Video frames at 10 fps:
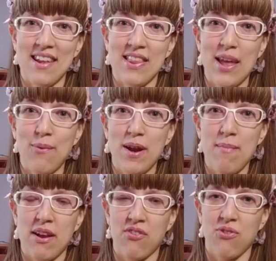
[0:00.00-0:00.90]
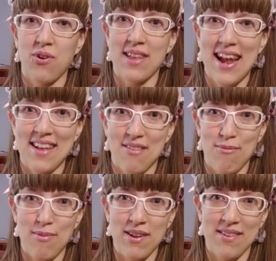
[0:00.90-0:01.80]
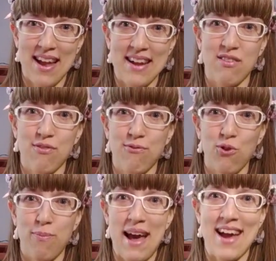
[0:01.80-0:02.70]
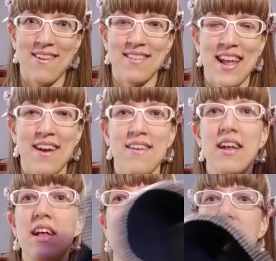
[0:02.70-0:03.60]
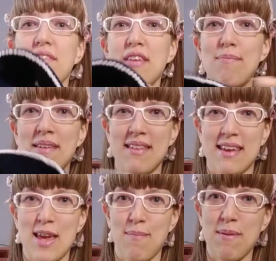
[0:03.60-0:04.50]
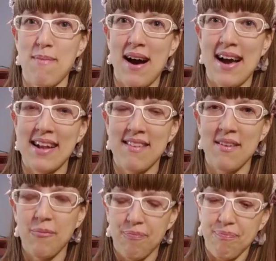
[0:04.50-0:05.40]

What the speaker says: and they want to make sure that it has a real nice full pattern there. So something to keep in mind.